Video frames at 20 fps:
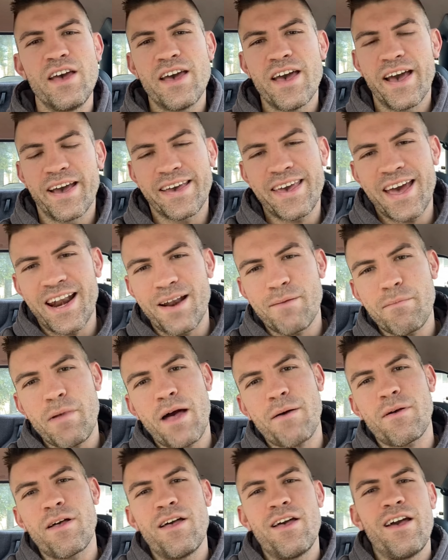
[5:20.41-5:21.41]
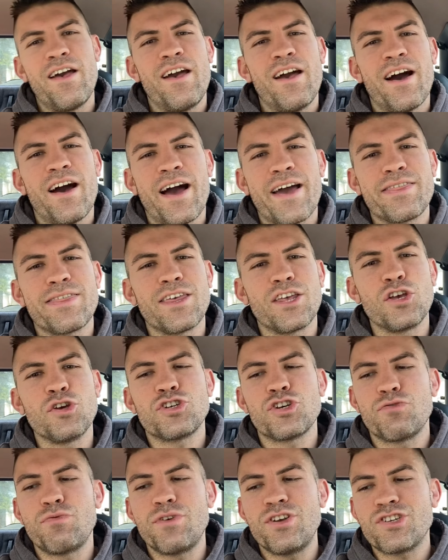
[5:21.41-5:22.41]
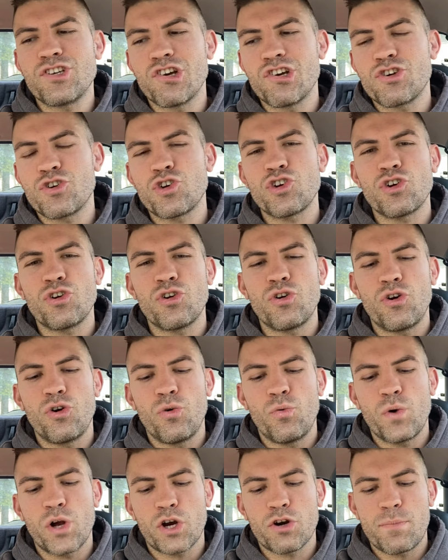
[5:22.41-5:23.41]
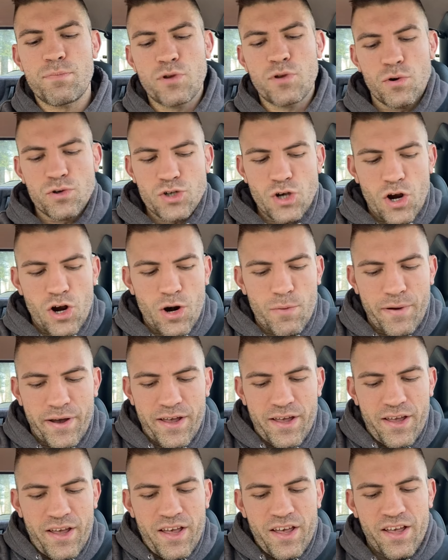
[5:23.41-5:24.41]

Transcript: Again, I think you should research what cryptos are, but